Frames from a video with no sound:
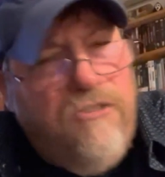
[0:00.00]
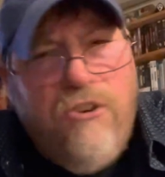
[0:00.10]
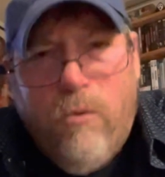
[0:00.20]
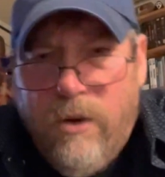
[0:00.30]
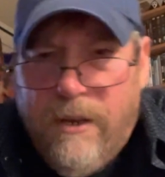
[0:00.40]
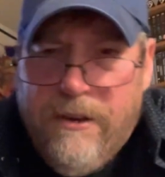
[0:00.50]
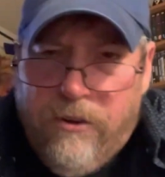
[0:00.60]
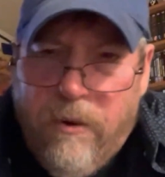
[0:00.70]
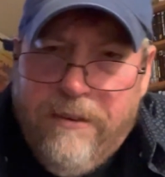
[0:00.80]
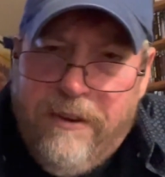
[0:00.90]
really
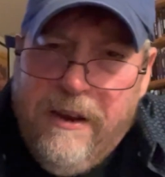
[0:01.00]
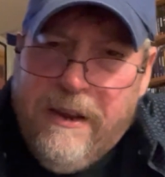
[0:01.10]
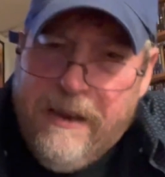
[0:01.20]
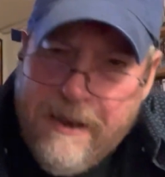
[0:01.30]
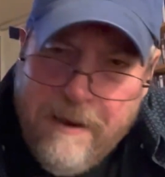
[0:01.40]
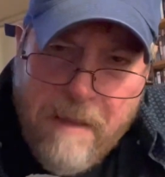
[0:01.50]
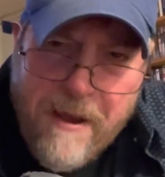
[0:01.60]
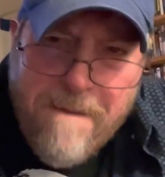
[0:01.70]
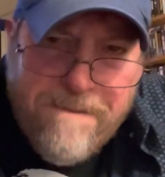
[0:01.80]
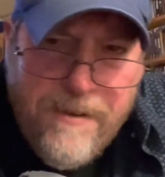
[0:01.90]
interested in
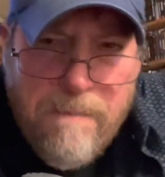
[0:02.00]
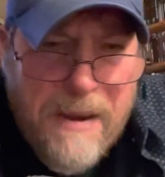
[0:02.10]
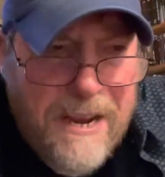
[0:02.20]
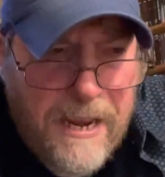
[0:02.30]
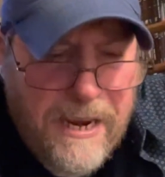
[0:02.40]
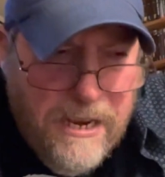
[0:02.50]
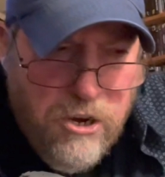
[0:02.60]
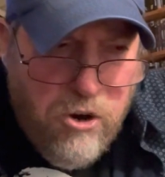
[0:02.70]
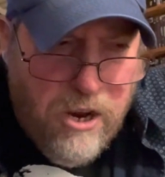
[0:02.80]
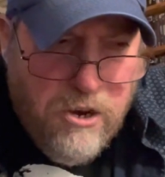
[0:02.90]
independent filmmaking and
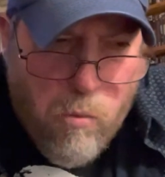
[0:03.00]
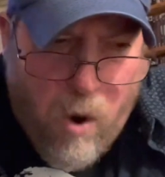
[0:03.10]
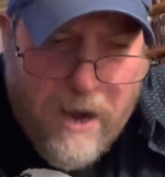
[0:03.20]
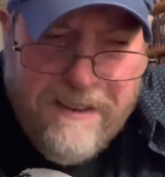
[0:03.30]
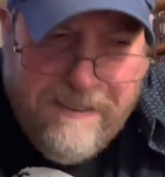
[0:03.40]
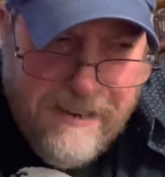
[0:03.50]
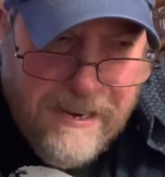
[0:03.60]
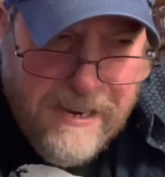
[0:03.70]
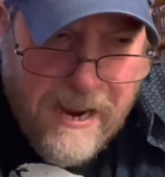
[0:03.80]
you want to see